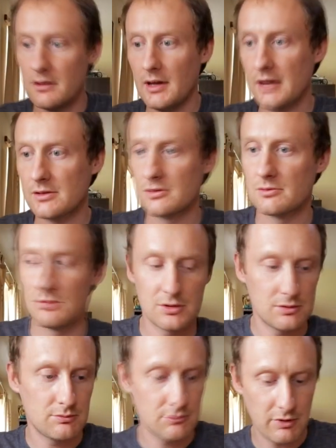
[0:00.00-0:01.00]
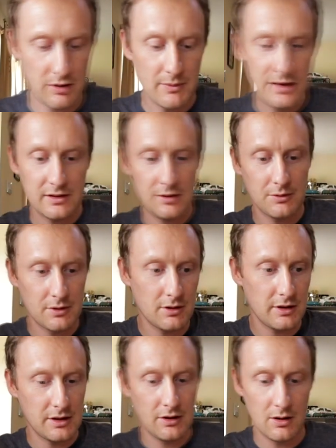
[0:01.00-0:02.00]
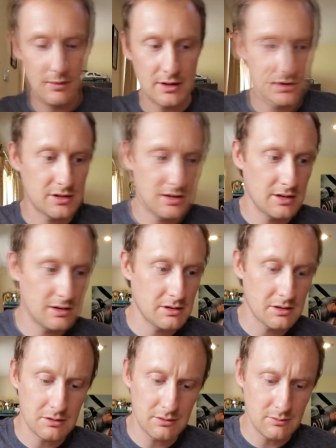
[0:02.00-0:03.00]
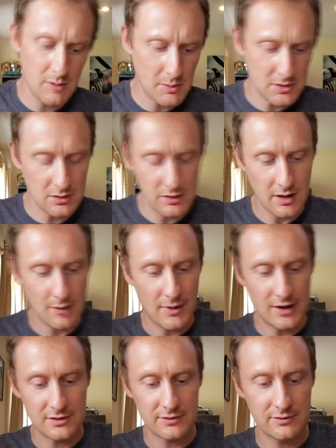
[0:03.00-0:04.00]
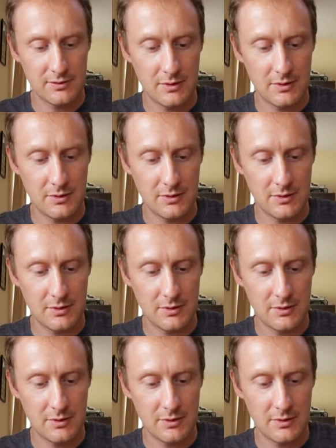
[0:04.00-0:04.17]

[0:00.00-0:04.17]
axles, which are quite meaty but they're not enormous, and you think, oh, maybe it's not that massive.